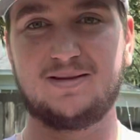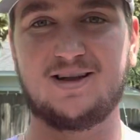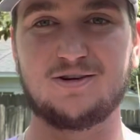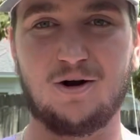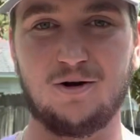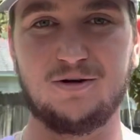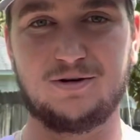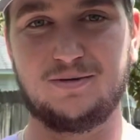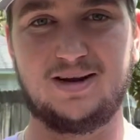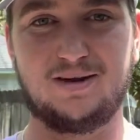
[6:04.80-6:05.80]
that's all
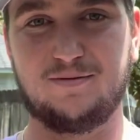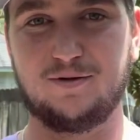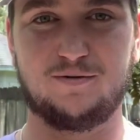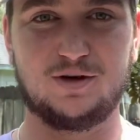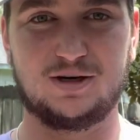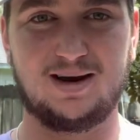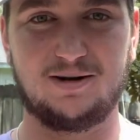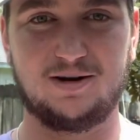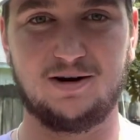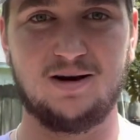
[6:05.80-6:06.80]
you need for fishing
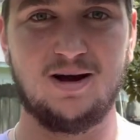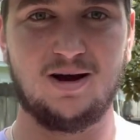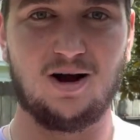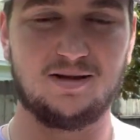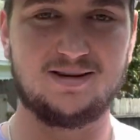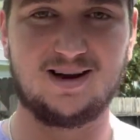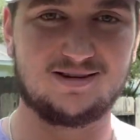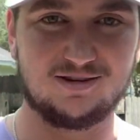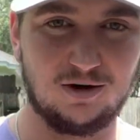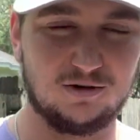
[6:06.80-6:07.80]
down here on the
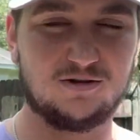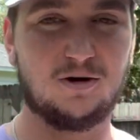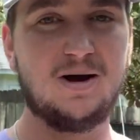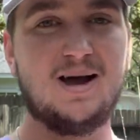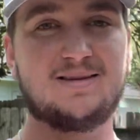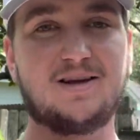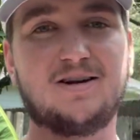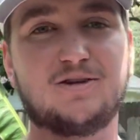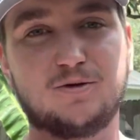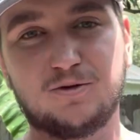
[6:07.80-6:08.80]
Texas coast. So thank you
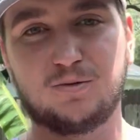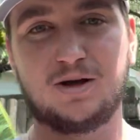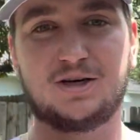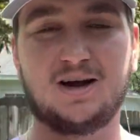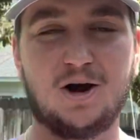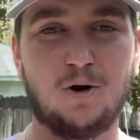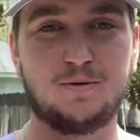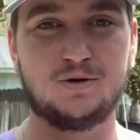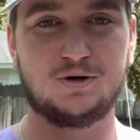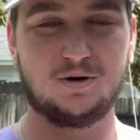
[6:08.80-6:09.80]
guys so much for watching. I hope
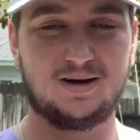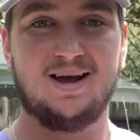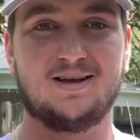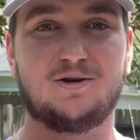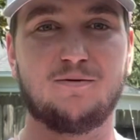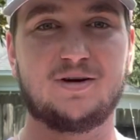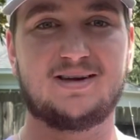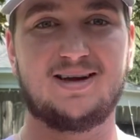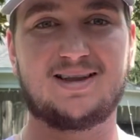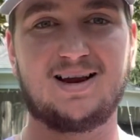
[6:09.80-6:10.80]
you enjoyed. Don't forget to
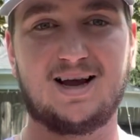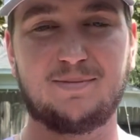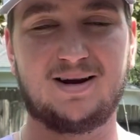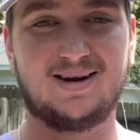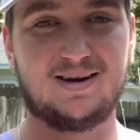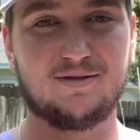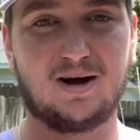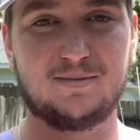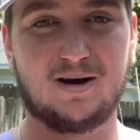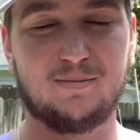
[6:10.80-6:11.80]
hit that like button, leave a
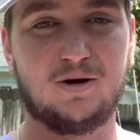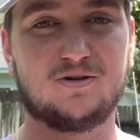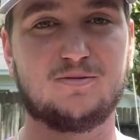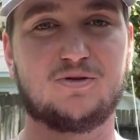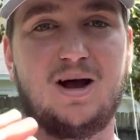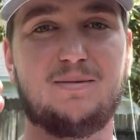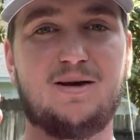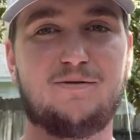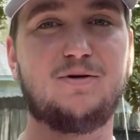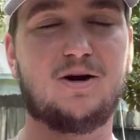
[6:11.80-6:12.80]
comment down below, subscribe
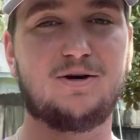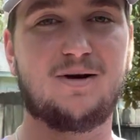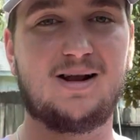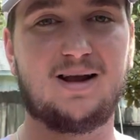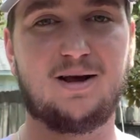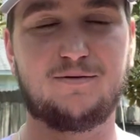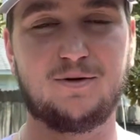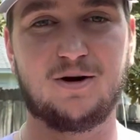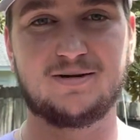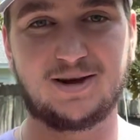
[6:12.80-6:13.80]
if you're not already, and if you
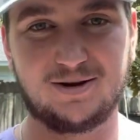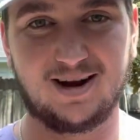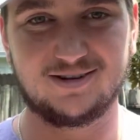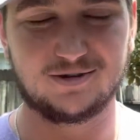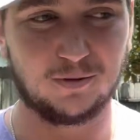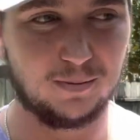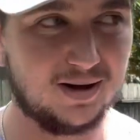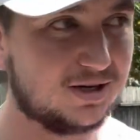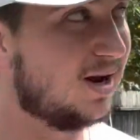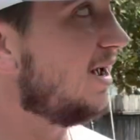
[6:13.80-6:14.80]
are, thank you guys so
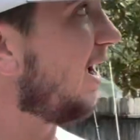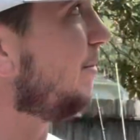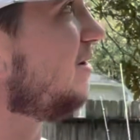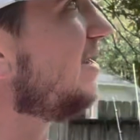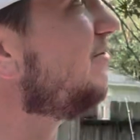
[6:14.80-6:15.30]
much. I believe